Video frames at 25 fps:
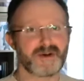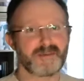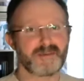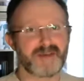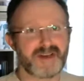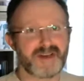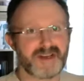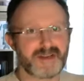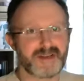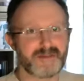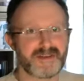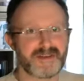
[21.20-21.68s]
My
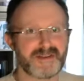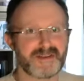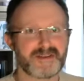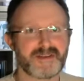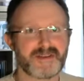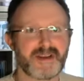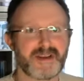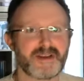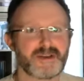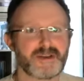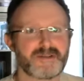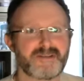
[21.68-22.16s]
name is
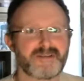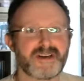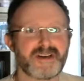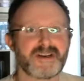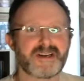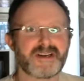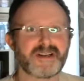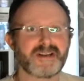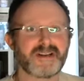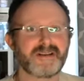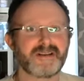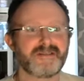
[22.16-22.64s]

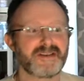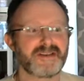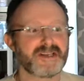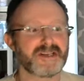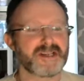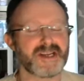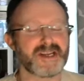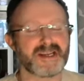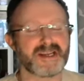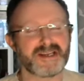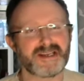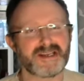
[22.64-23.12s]
Giovanni
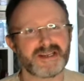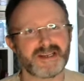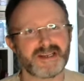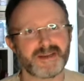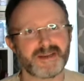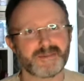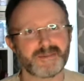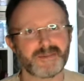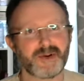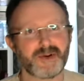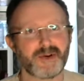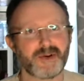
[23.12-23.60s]
Vincenti.
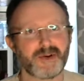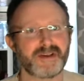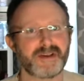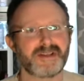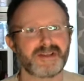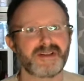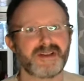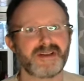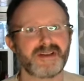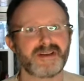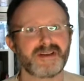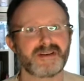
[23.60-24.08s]
I'm
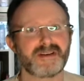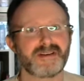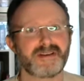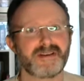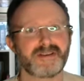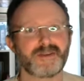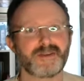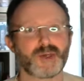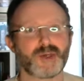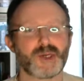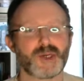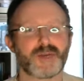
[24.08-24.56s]
currently an
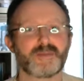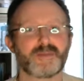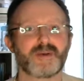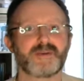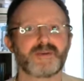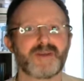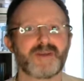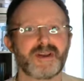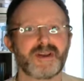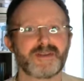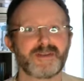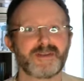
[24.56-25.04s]
associate
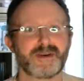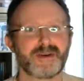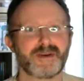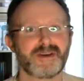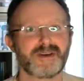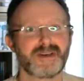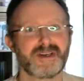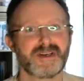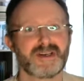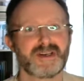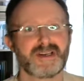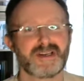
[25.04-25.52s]
professor
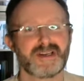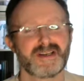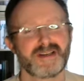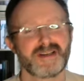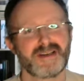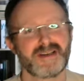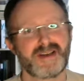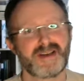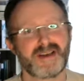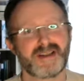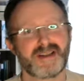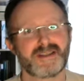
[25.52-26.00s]

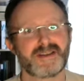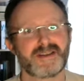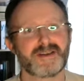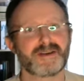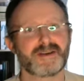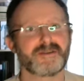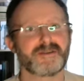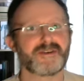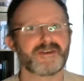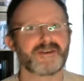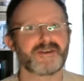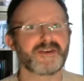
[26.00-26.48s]
at the
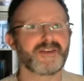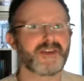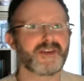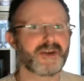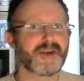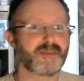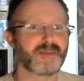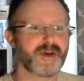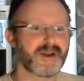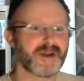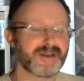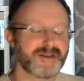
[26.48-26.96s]
University
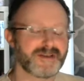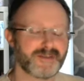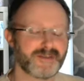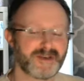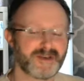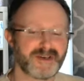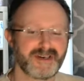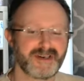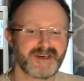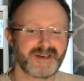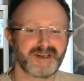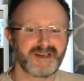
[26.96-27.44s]
of
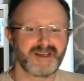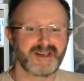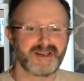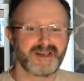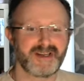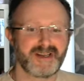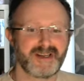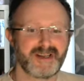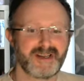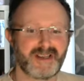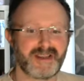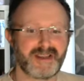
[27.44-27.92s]
Baltimore
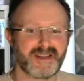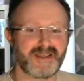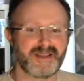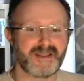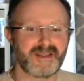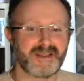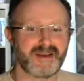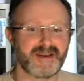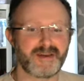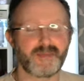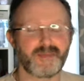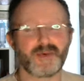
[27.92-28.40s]
in
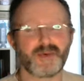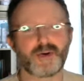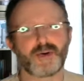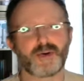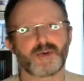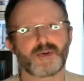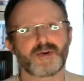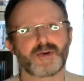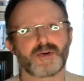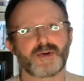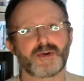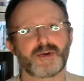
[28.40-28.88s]
the
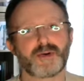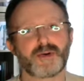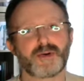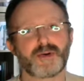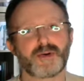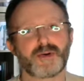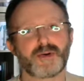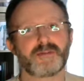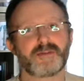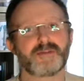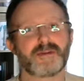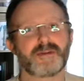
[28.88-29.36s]
program
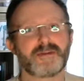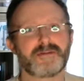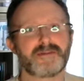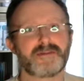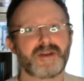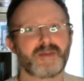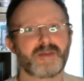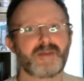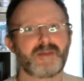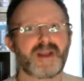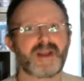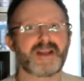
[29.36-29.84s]
of
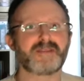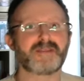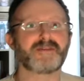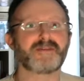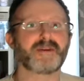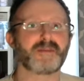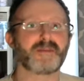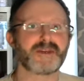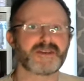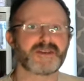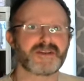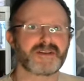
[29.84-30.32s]
Applied
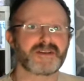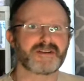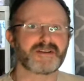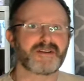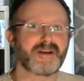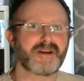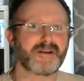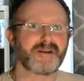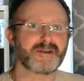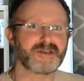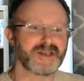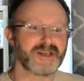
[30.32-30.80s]
Information
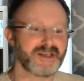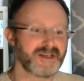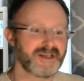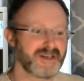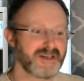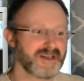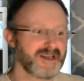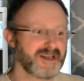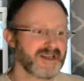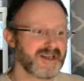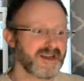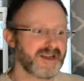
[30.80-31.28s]
Technology.
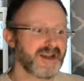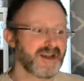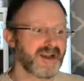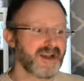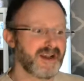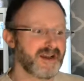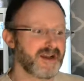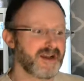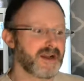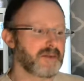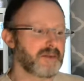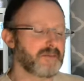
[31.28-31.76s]

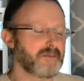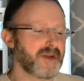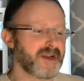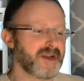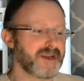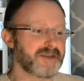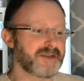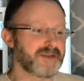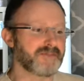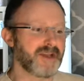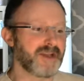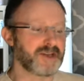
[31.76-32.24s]
Uh, my
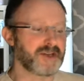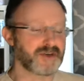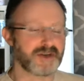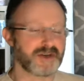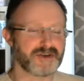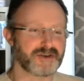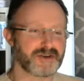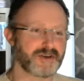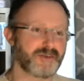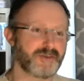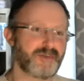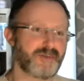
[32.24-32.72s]

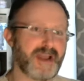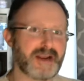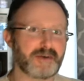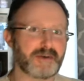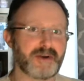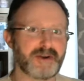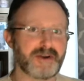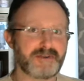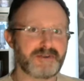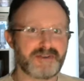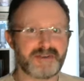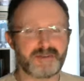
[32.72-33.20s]
educational
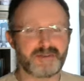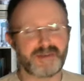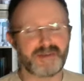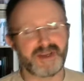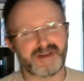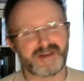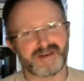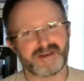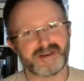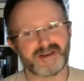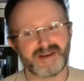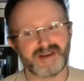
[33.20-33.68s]
background is a
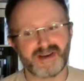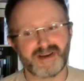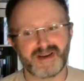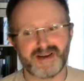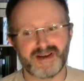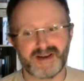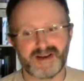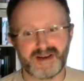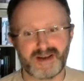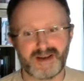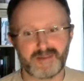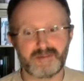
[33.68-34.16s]
bit
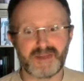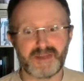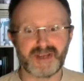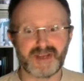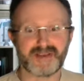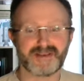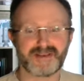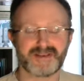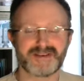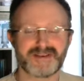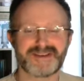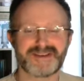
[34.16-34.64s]
uh,
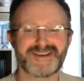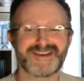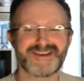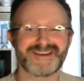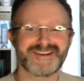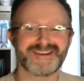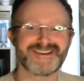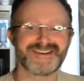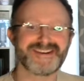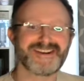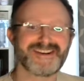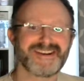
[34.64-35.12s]
mixed
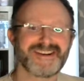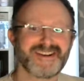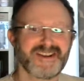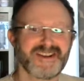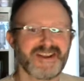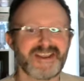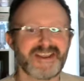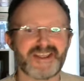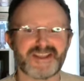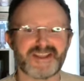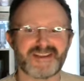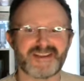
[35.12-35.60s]

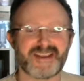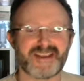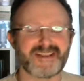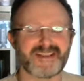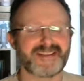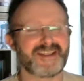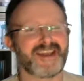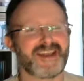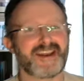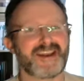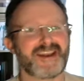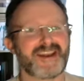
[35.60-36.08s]
in the
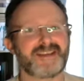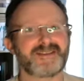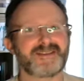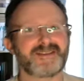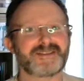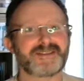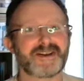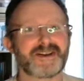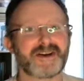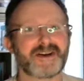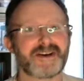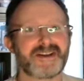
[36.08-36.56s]
sense that I
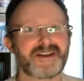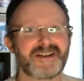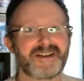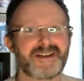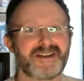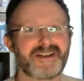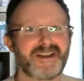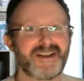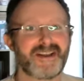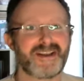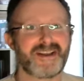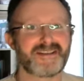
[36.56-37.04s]

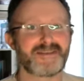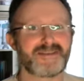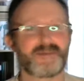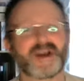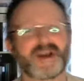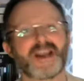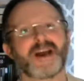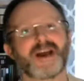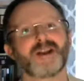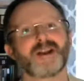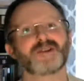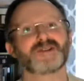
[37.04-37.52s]
started as a
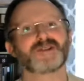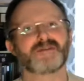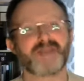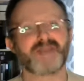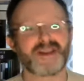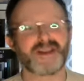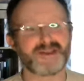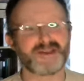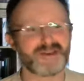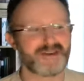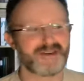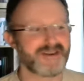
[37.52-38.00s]
biology
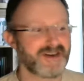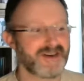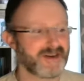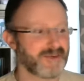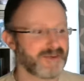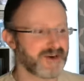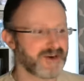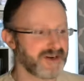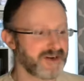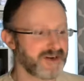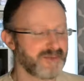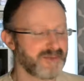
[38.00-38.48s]
major. I
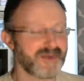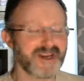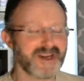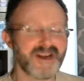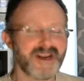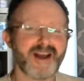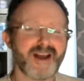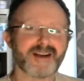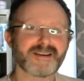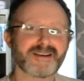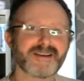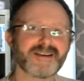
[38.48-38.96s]
wanted to be a
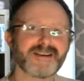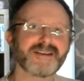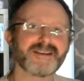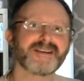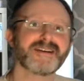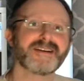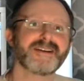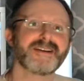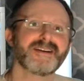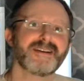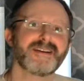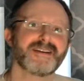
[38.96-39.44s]
doctor,
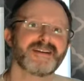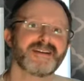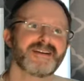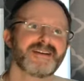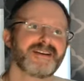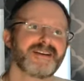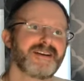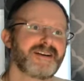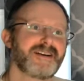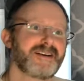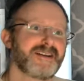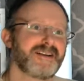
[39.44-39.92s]

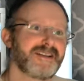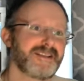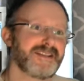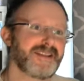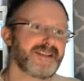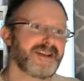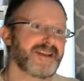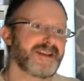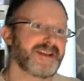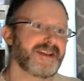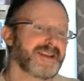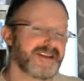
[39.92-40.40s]
uh, and
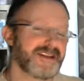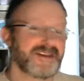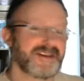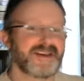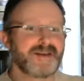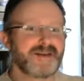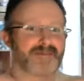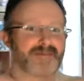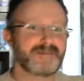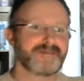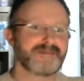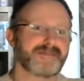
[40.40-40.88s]
then I ended
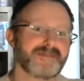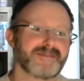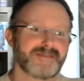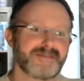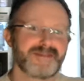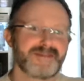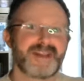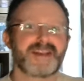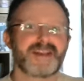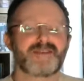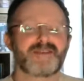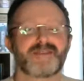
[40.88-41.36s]
up
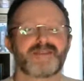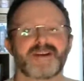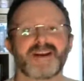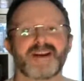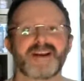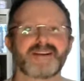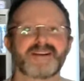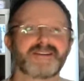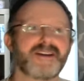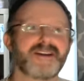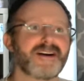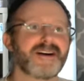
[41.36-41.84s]
a different
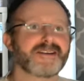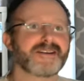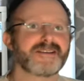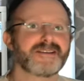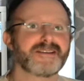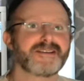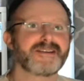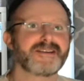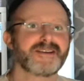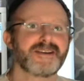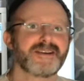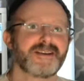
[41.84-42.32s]
kind of
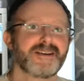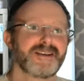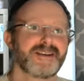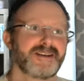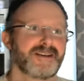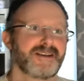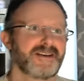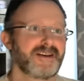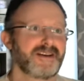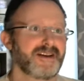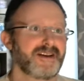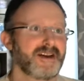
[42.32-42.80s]
doctor.
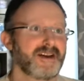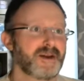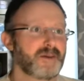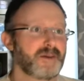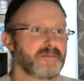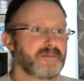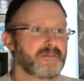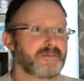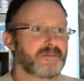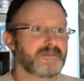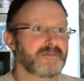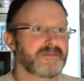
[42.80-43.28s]

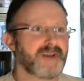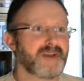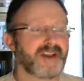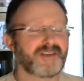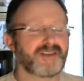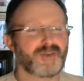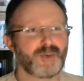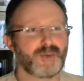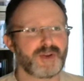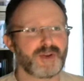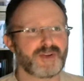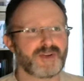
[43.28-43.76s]
Um, I
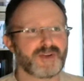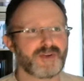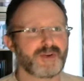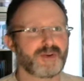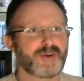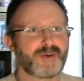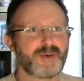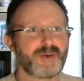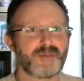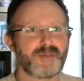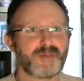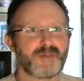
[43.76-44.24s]
switched
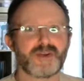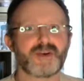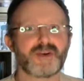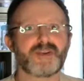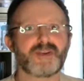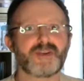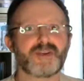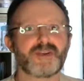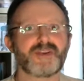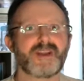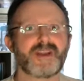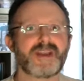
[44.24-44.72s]
to computer
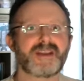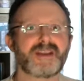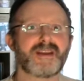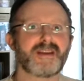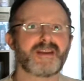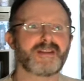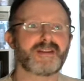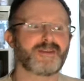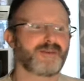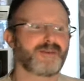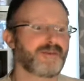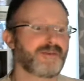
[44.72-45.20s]

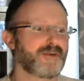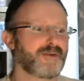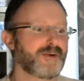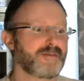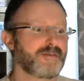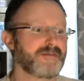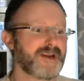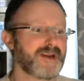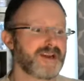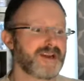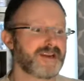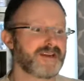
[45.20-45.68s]
science for
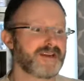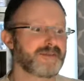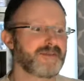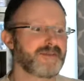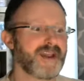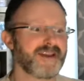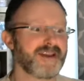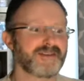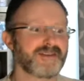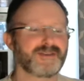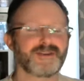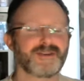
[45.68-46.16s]
my
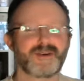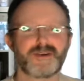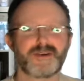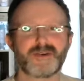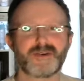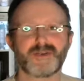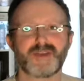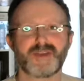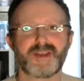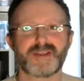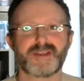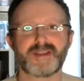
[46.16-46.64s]

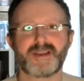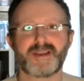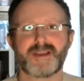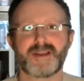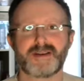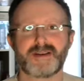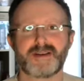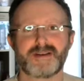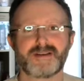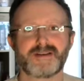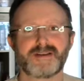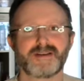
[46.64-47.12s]
master's and
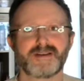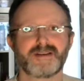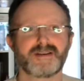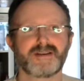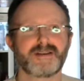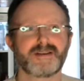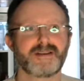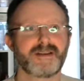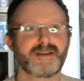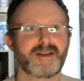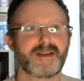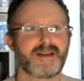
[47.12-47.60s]
then
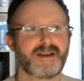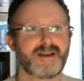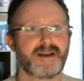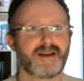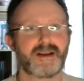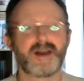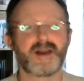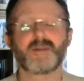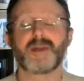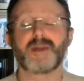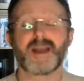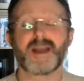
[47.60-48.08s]
uh,
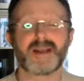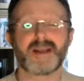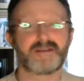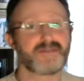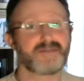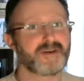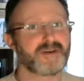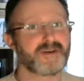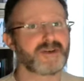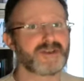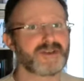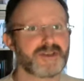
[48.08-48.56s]
applied
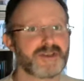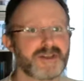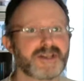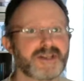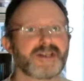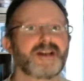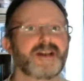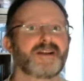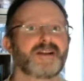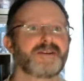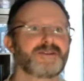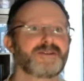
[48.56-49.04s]
information
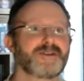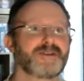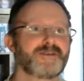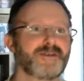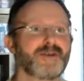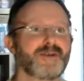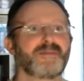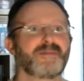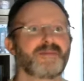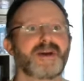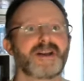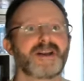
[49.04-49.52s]
technology
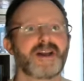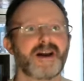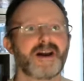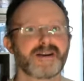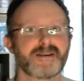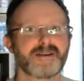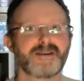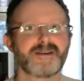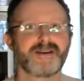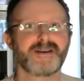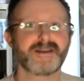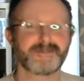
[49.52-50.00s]
for my
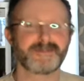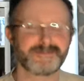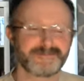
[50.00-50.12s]
doctorate.